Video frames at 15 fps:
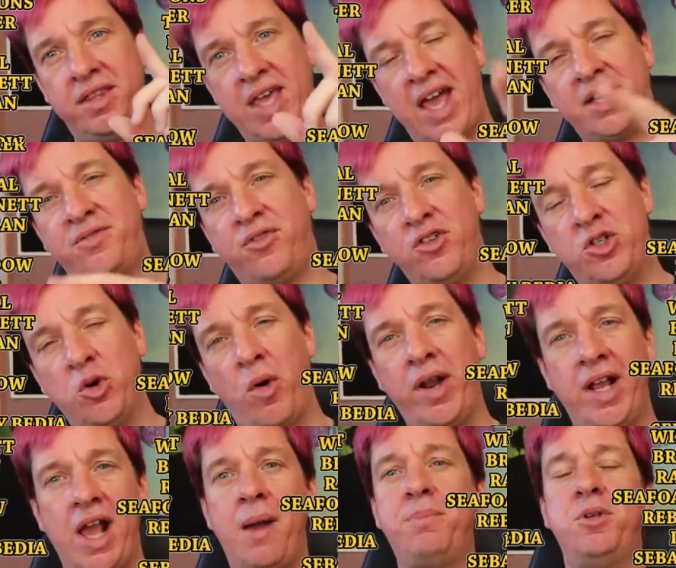Thanks for
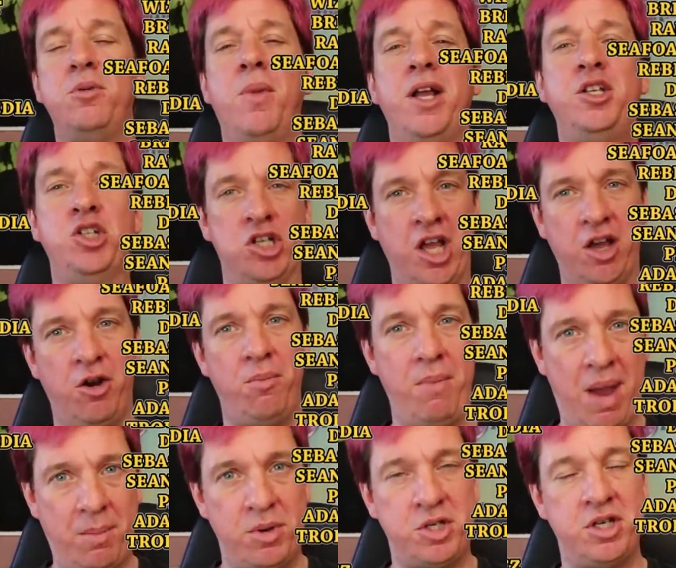joining up to my channel
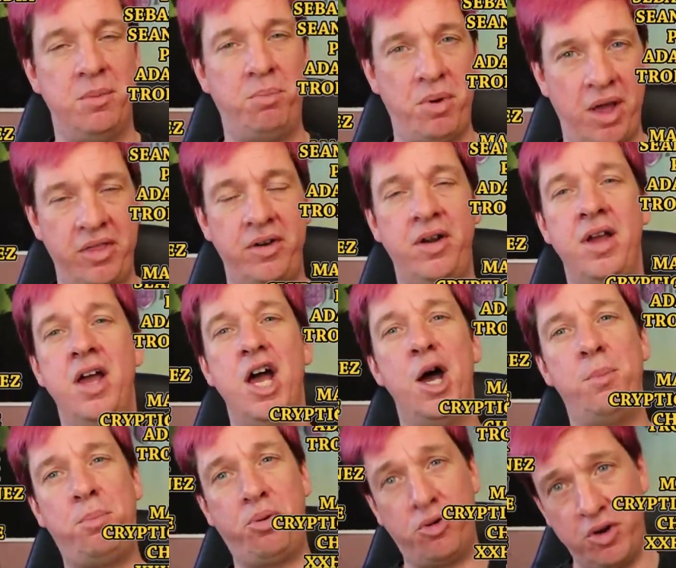membership, brother.
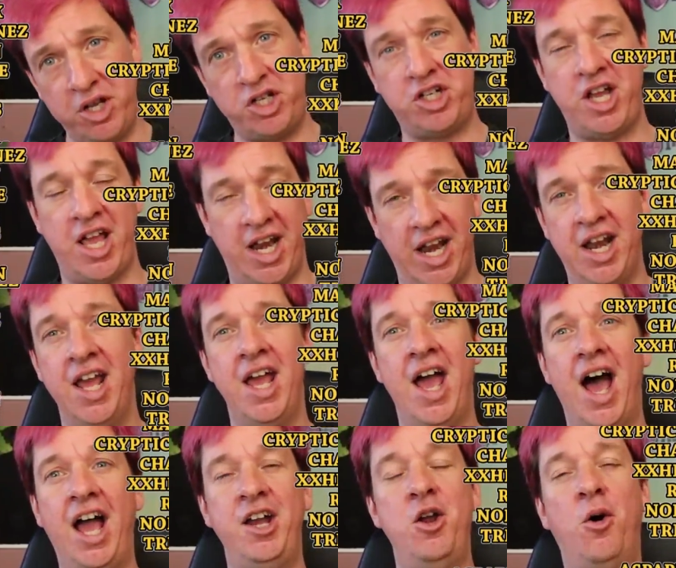Appreciate it.
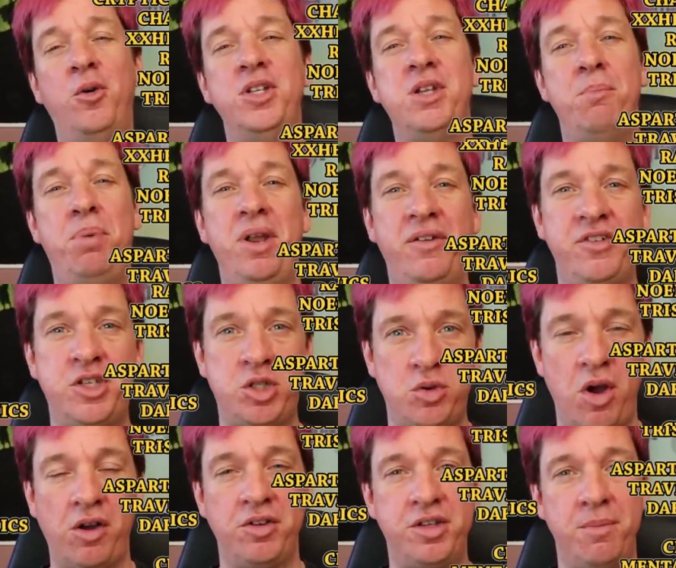I know it was a bit of a
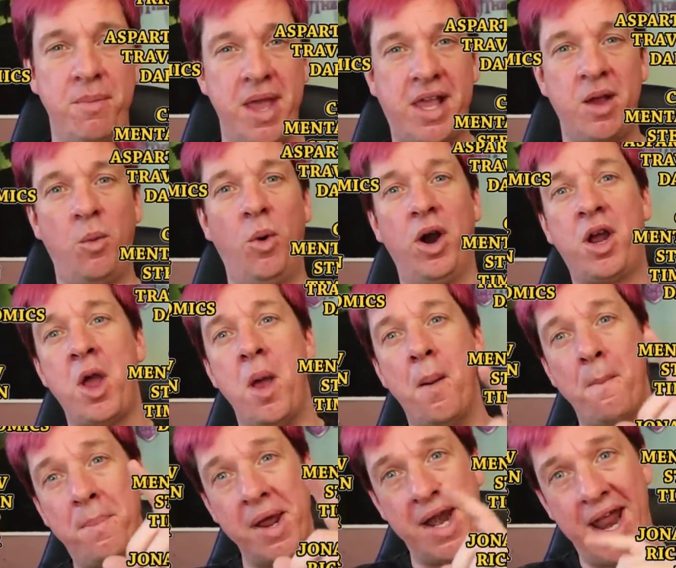struggle to make it work,
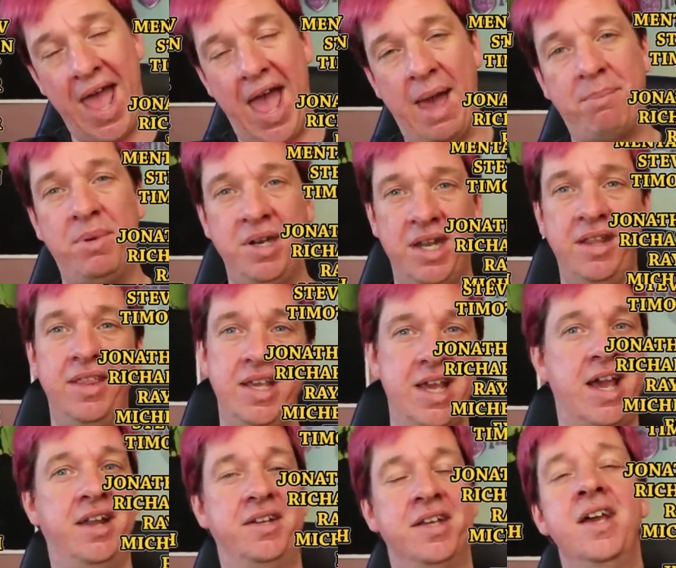but it happened in
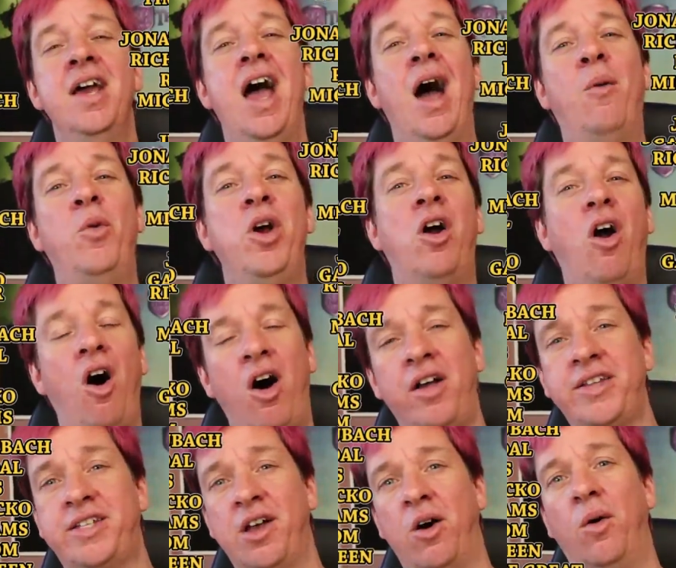the end. And we are
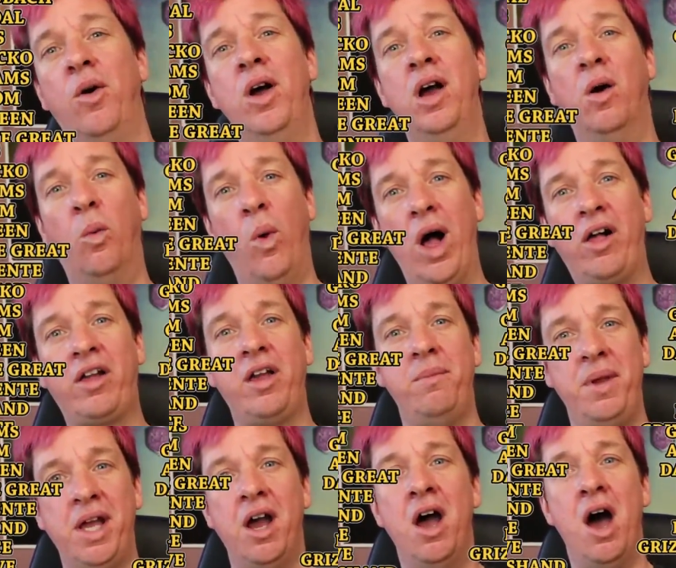also
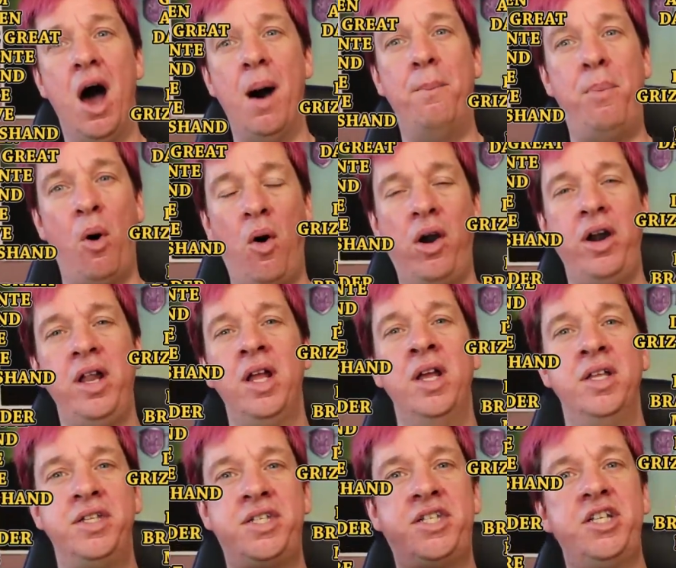welcoming aboard
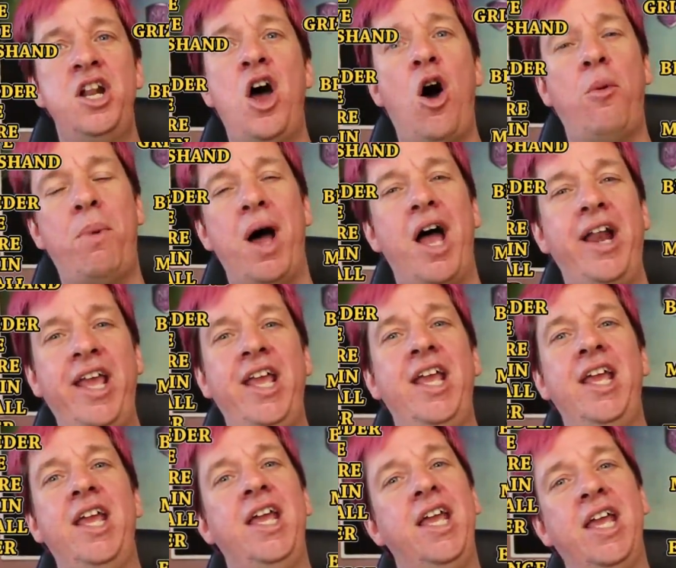
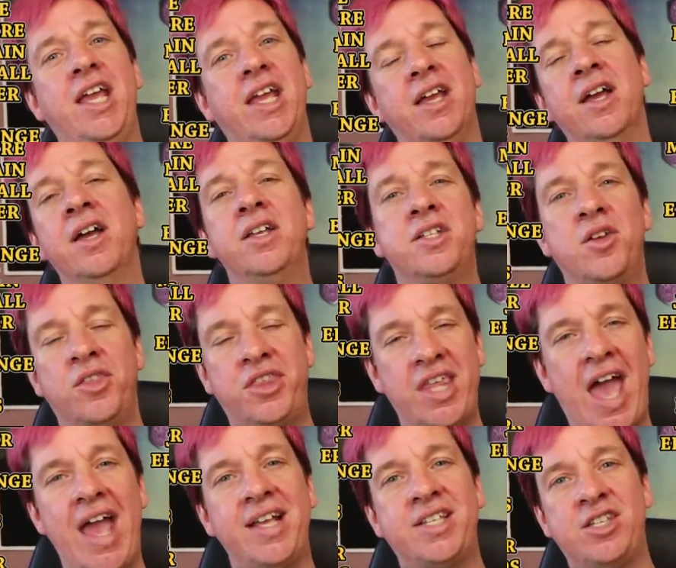Snowbuddy. So
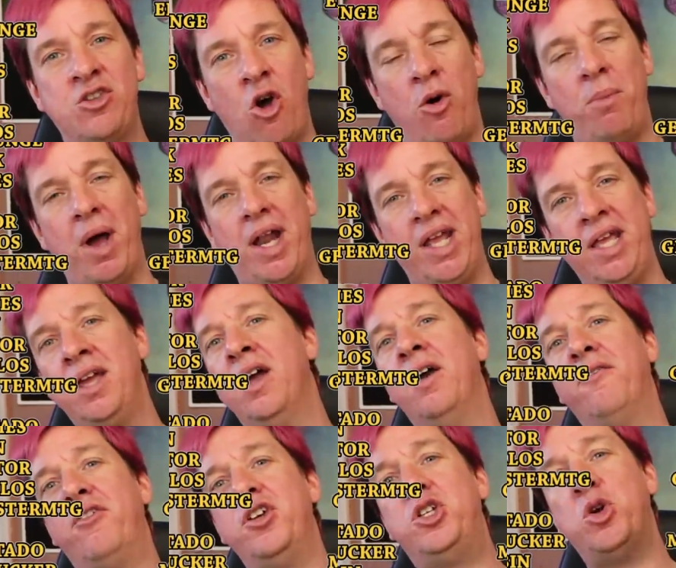thanks, Snowbuddy,
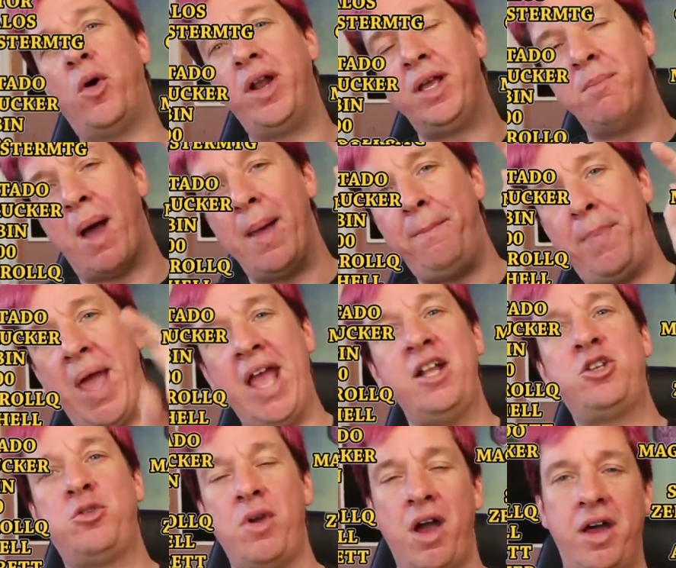for joining my
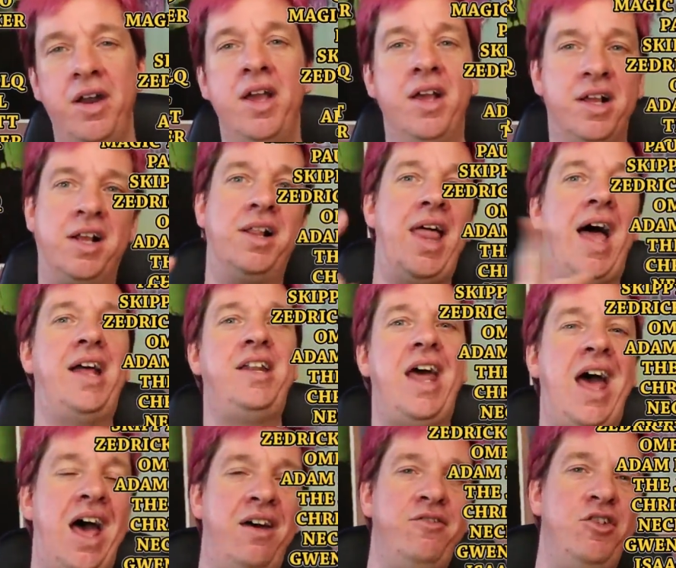Patreon. Glad
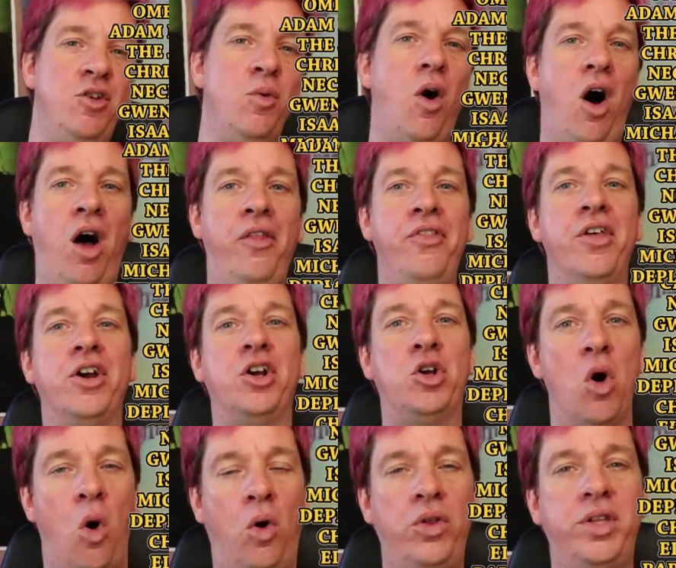to have you on the
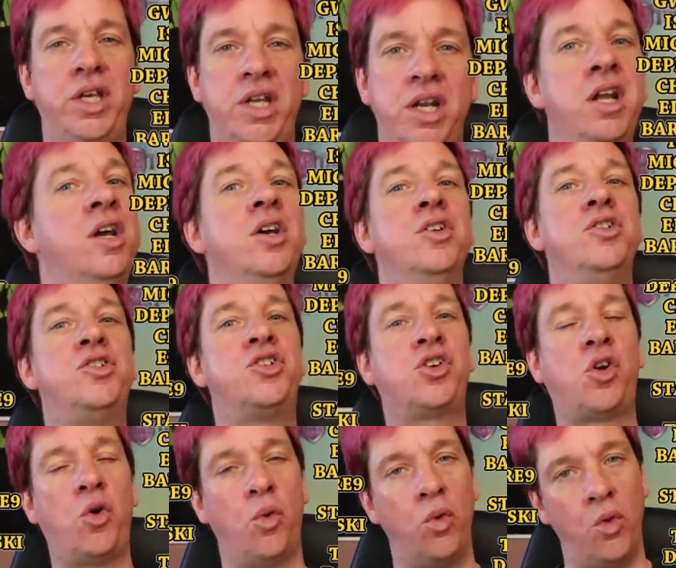Golden
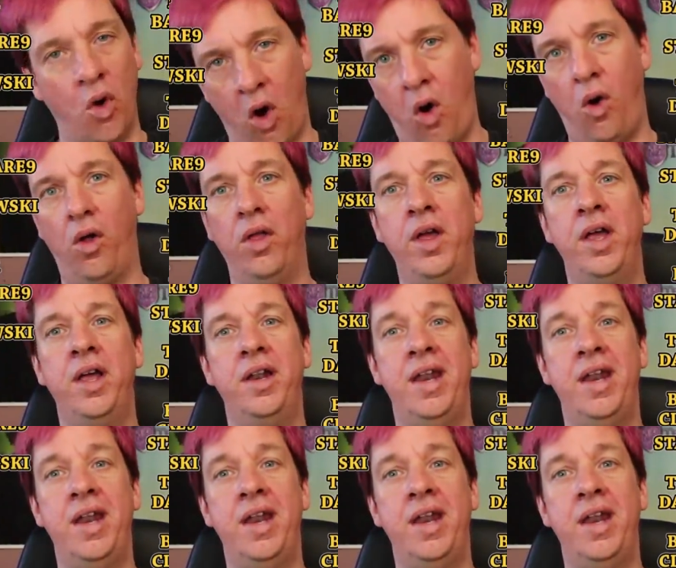Scroll.